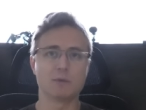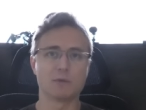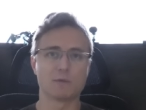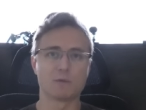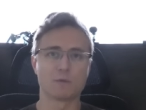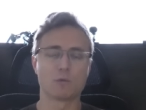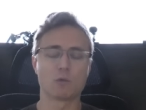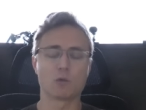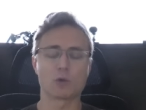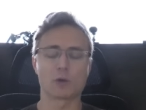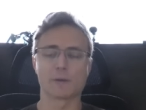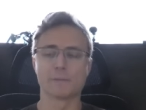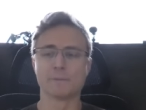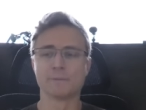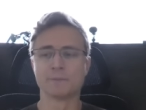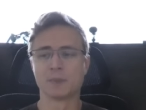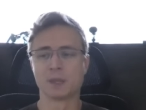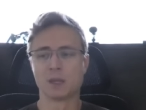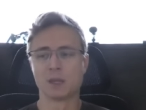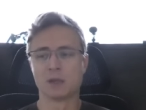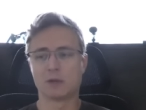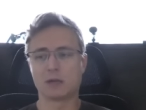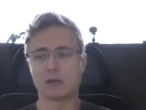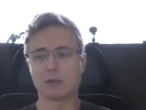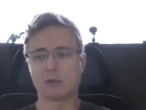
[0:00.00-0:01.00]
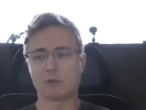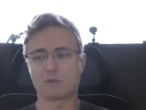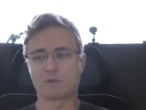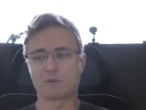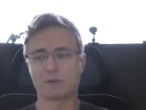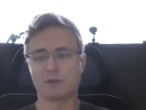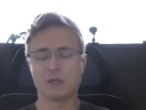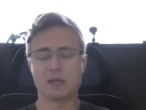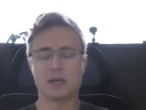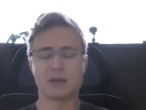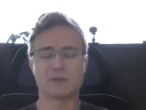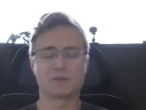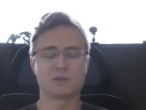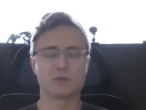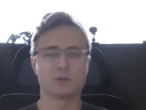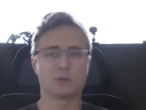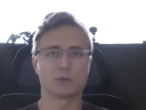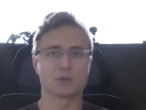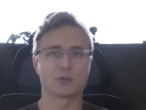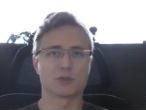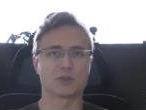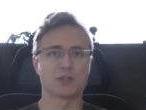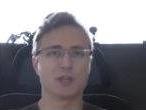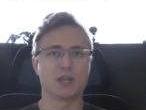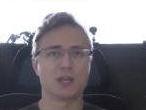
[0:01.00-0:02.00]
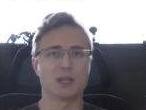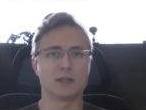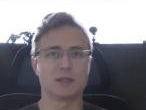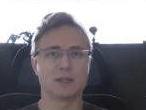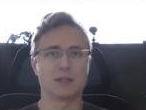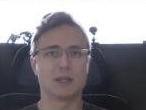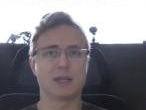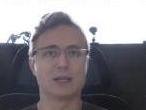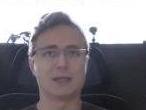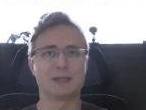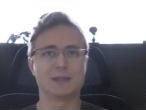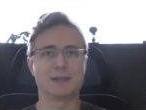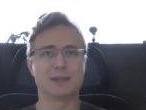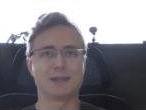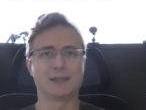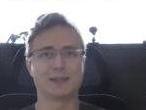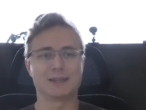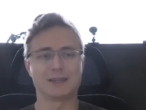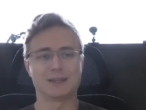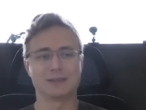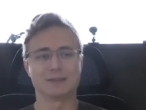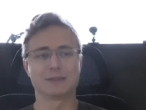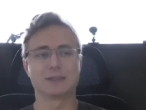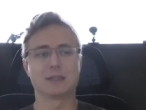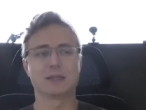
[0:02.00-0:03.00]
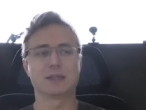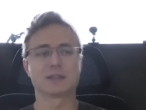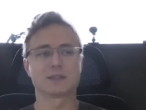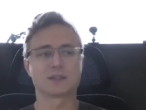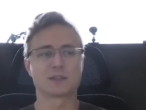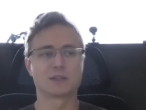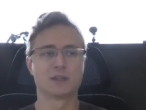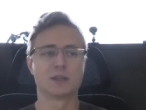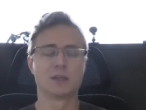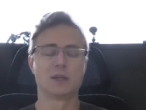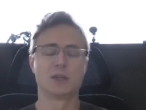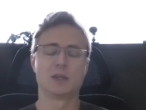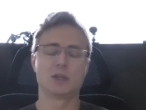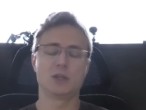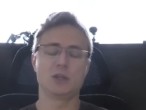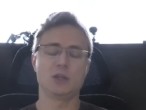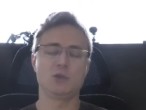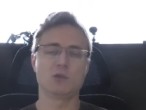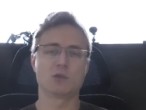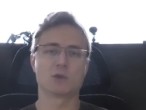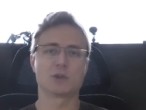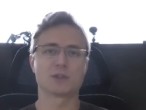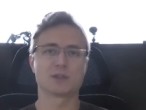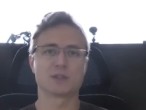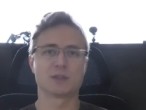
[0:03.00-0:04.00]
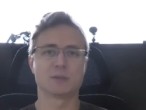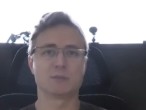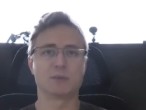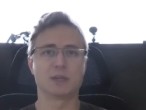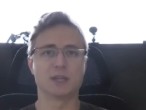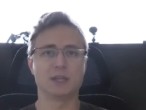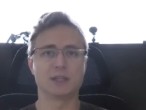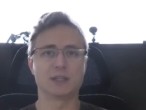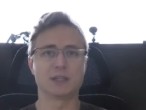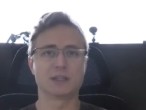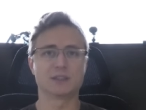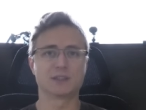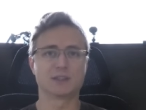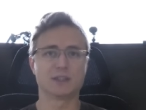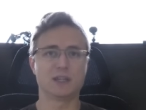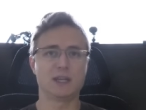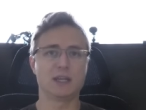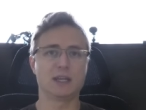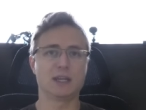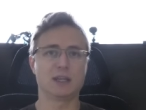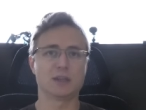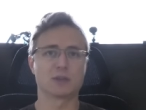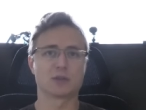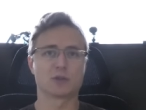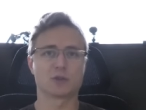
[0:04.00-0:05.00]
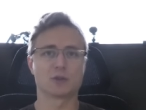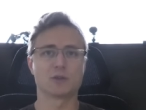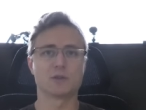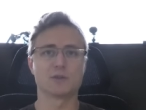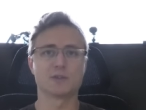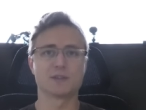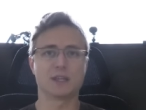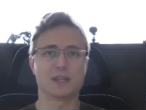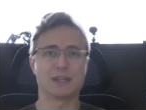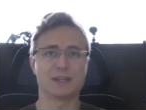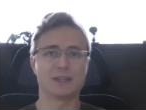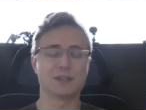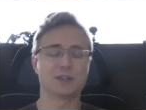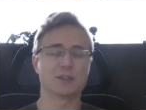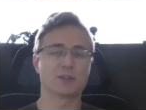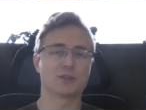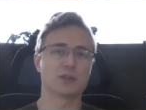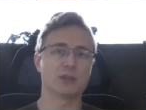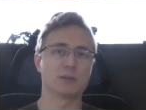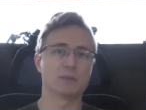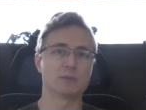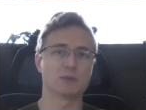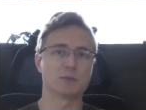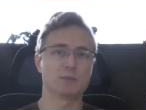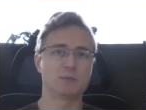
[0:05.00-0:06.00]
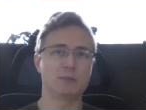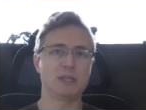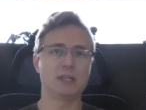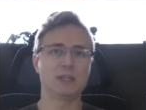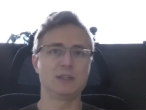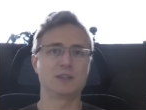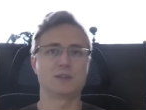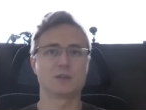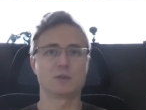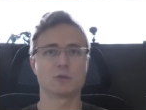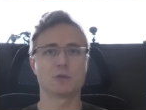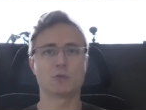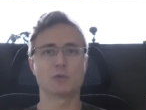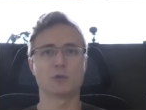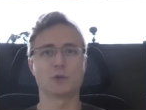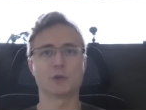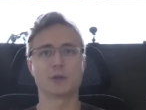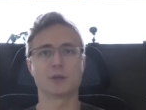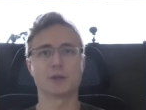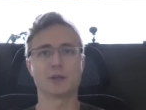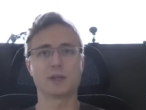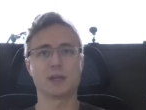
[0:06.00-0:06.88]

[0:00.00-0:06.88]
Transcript: before. However, you have to understand again that unless you are somebody that's taking turns at extreme speeds or